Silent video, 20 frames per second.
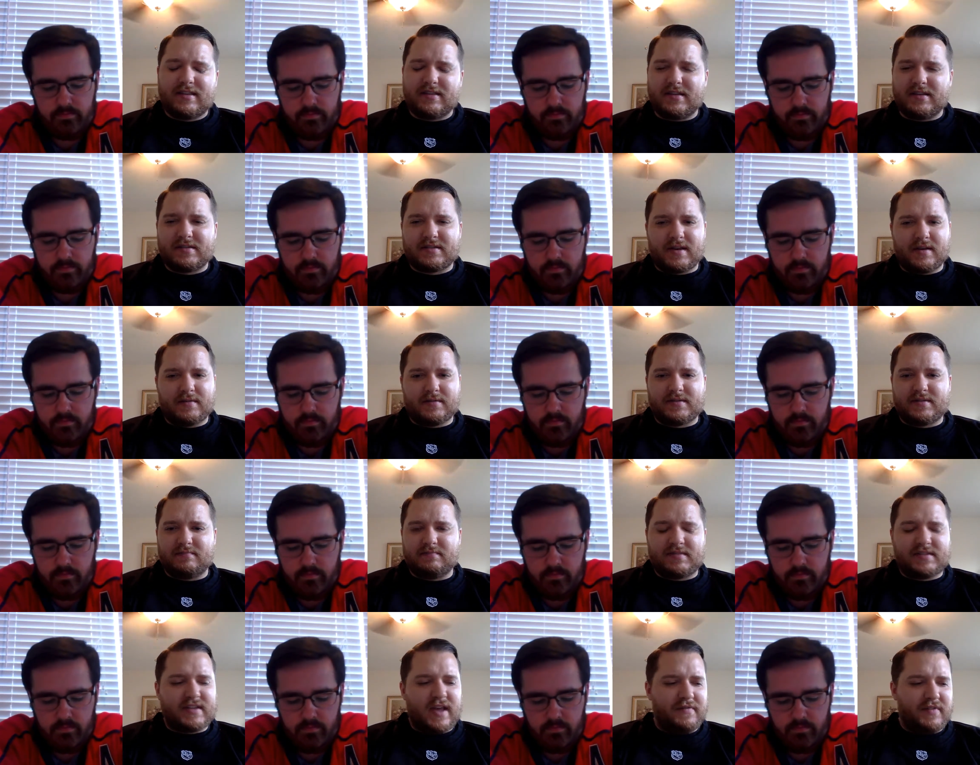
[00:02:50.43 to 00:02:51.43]
Speaker 1: this goes
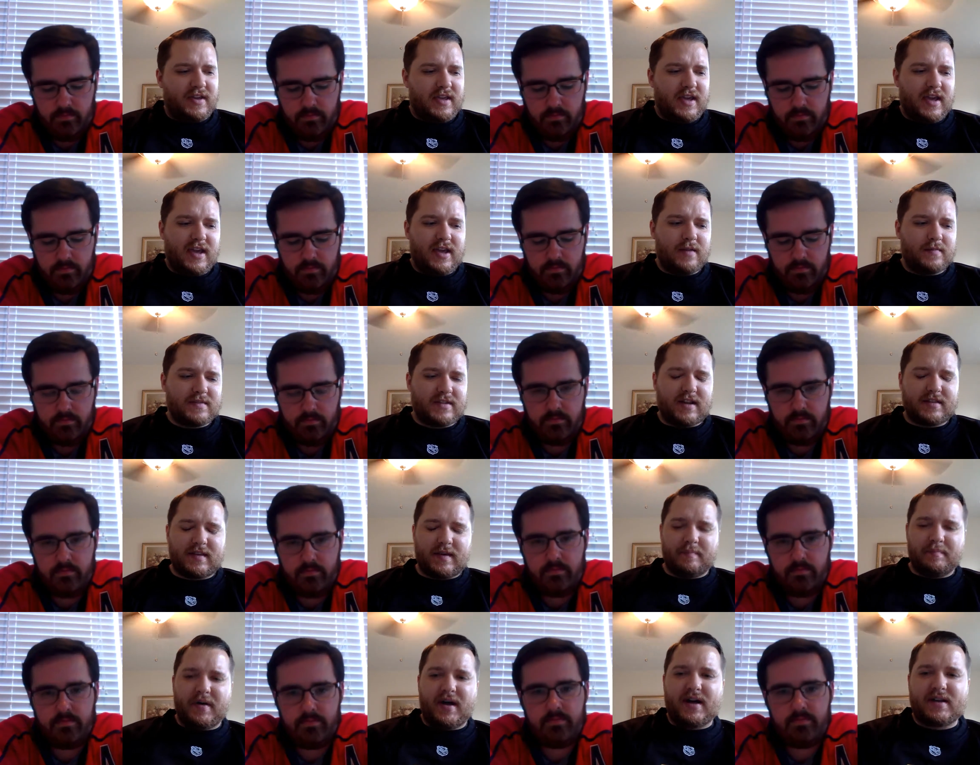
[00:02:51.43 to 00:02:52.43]
7 games, and I
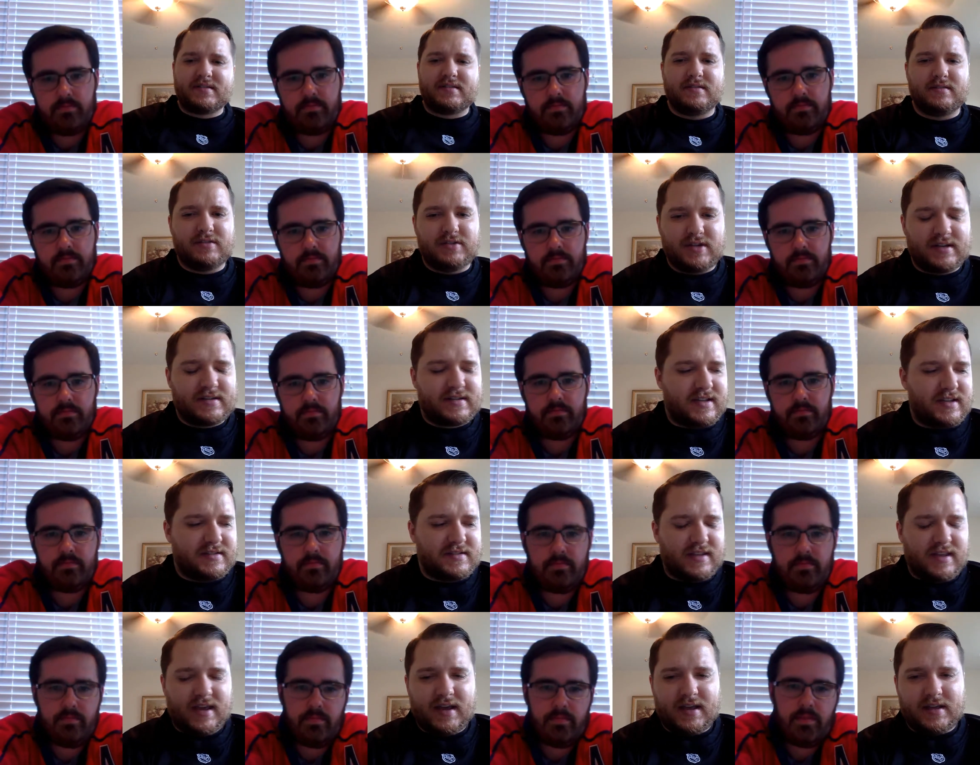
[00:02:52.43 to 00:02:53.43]
think Boston just gets
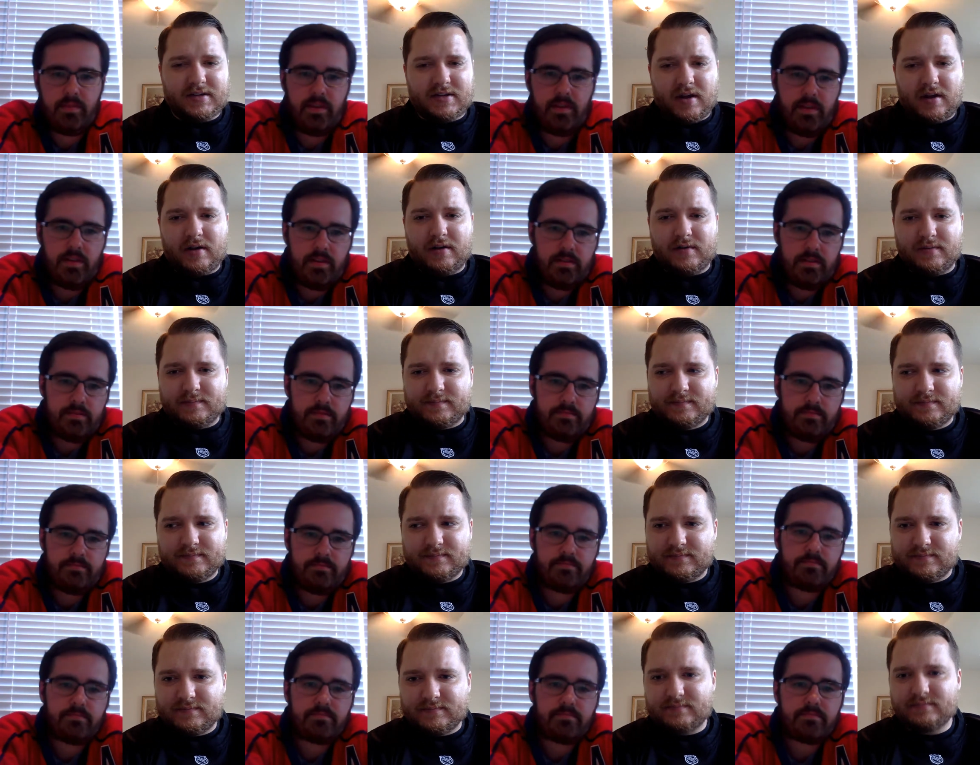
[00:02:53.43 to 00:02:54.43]
the edge at home.
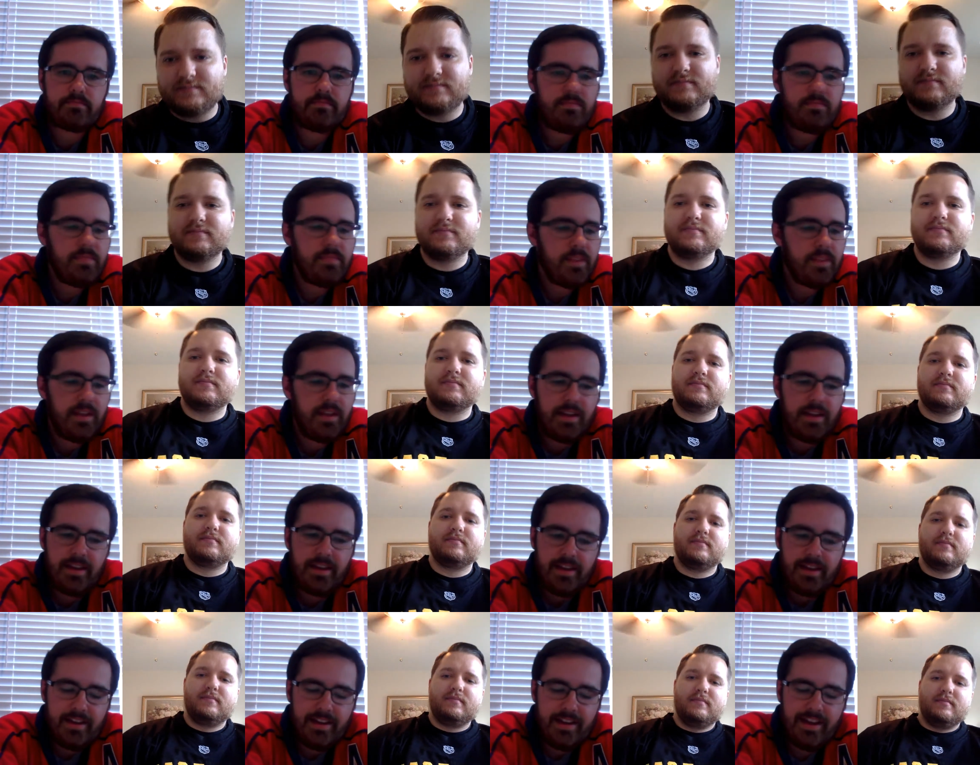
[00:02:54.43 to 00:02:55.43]

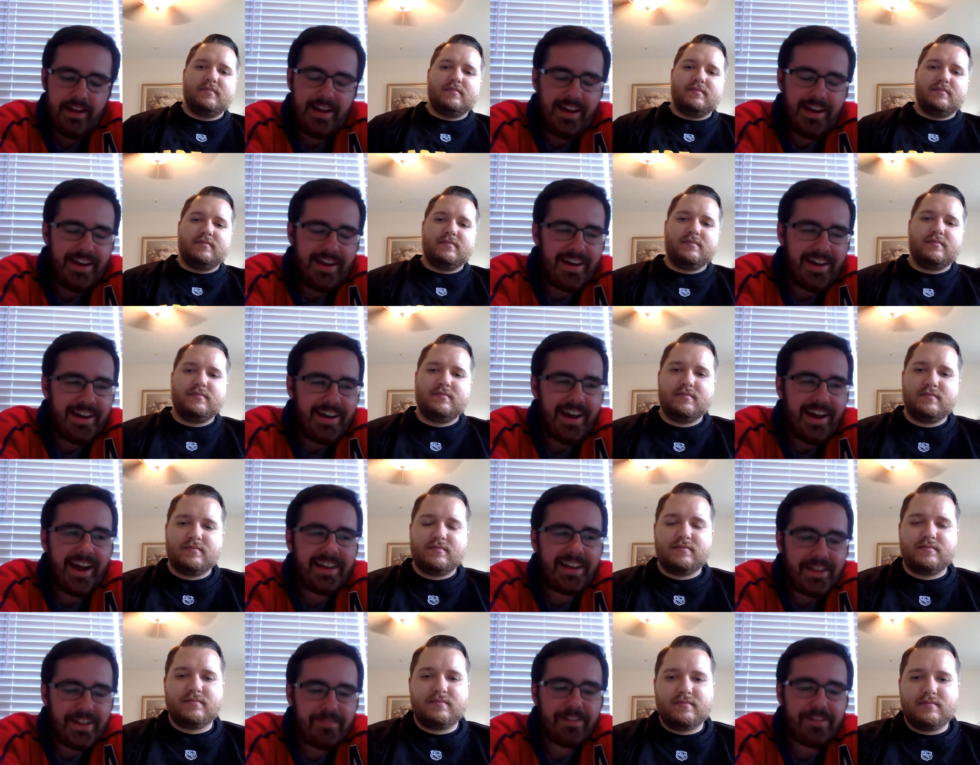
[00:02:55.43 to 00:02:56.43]

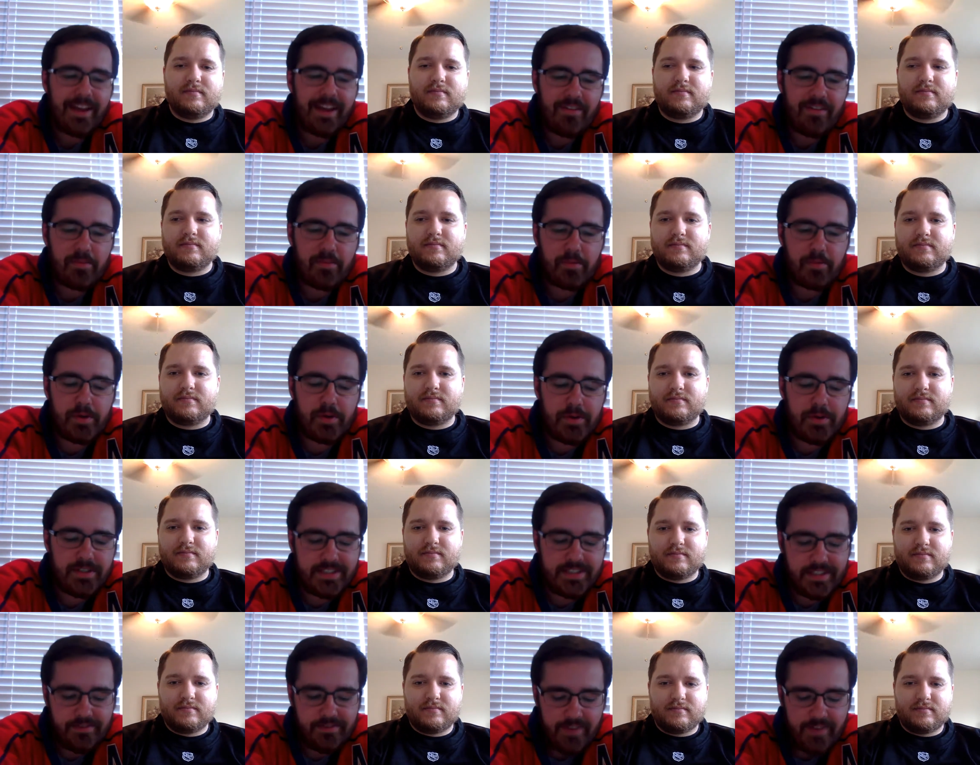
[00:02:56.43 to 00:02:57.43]
Speaker 2: I definitely have the
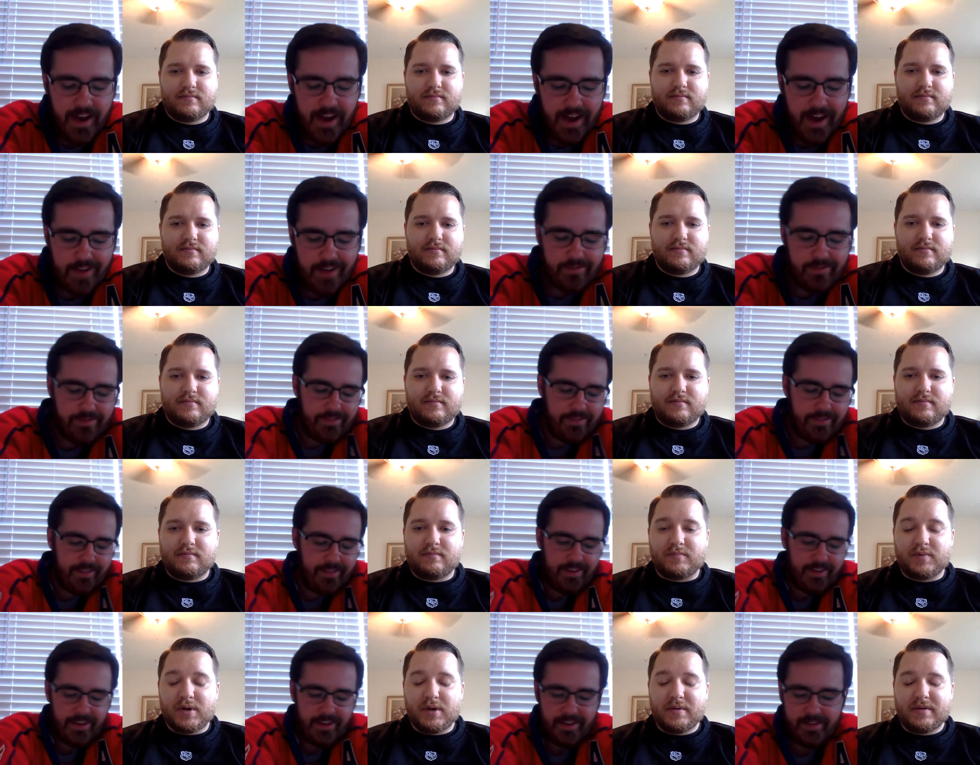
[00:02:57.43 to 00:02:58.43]
Bruins in 5.
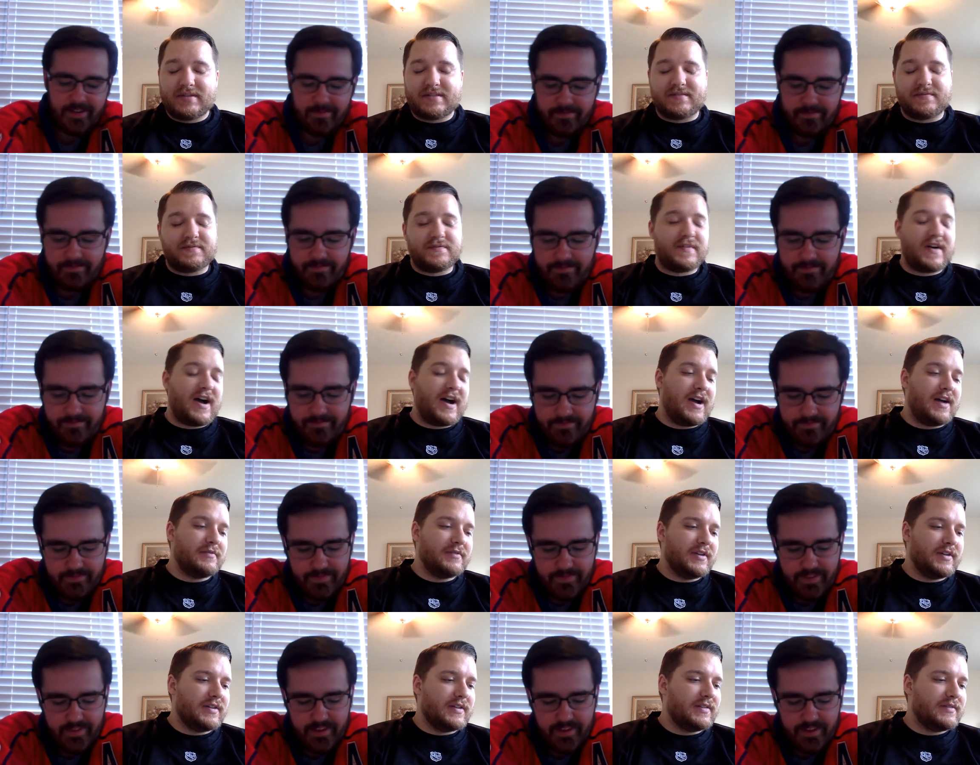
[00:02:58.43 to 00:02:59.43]
Speaker 1: Bruins in 5,
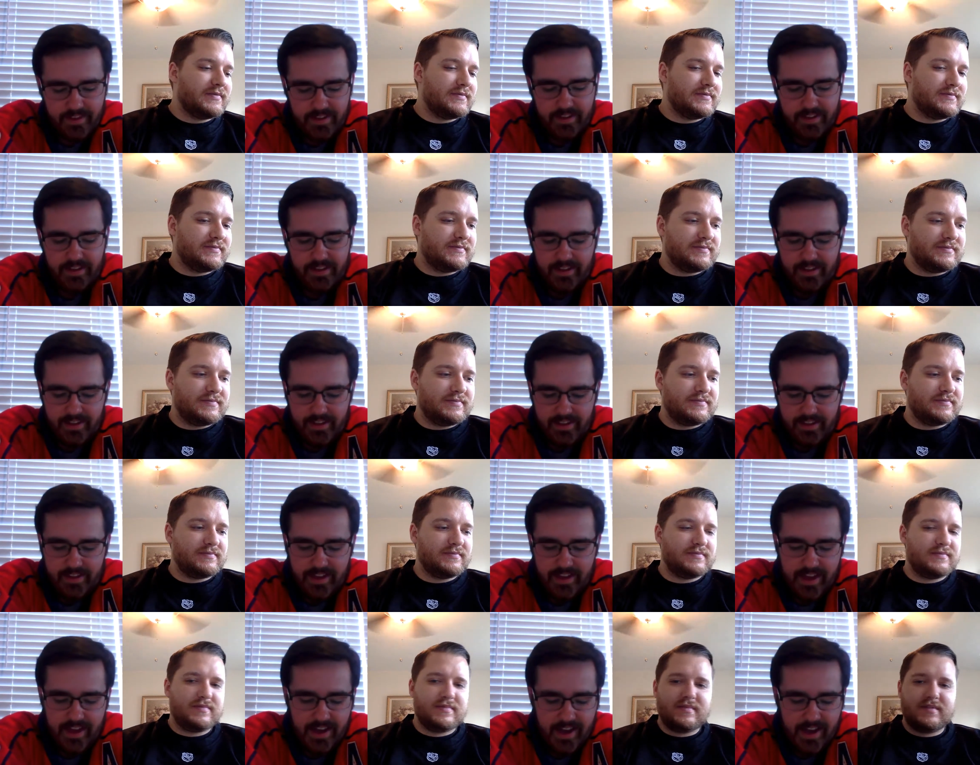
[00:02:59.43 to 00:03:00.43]
really?
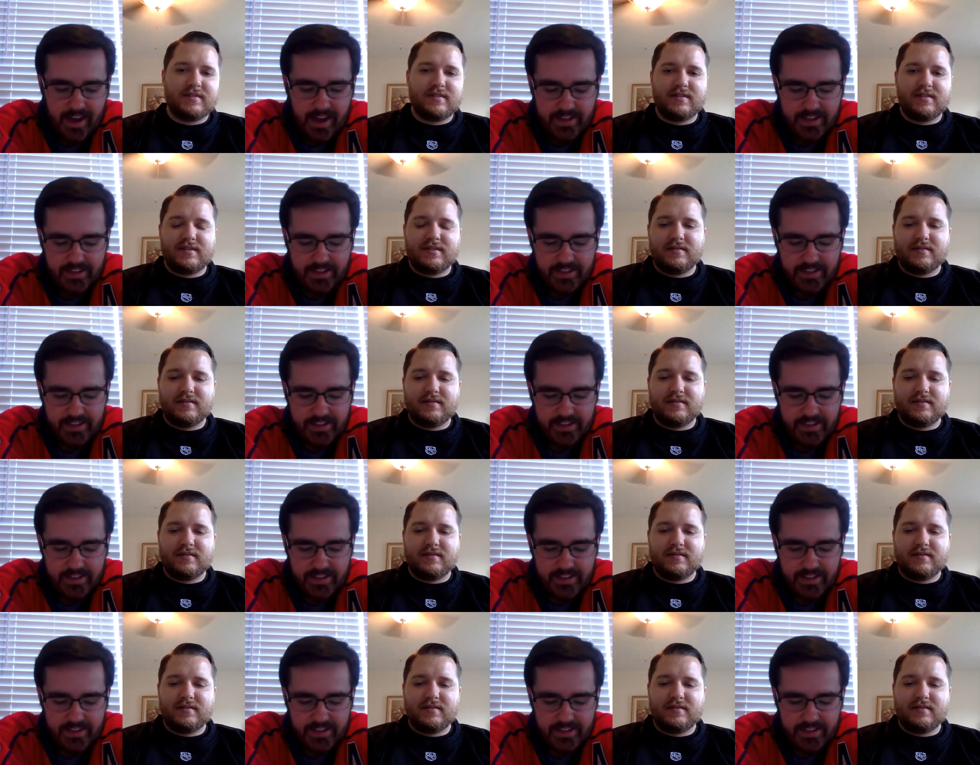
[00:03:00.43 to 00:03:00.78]
Speaker 2: Yeah, I